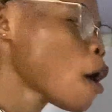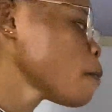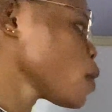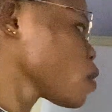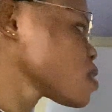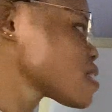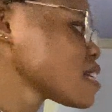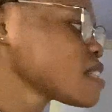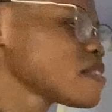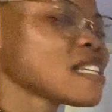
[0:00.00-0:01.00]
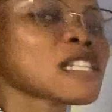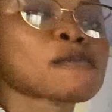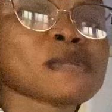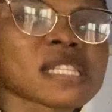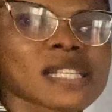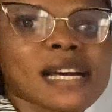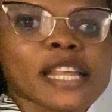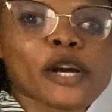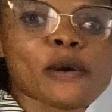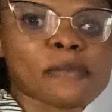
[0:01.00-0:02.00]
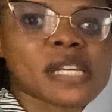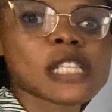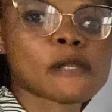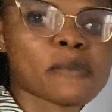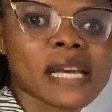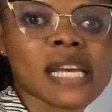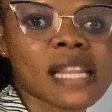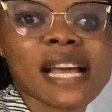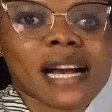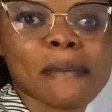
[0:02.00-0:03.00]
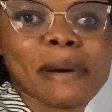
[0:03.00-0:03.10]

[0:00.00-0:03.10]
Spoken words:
But constant dividends means that a company is paying like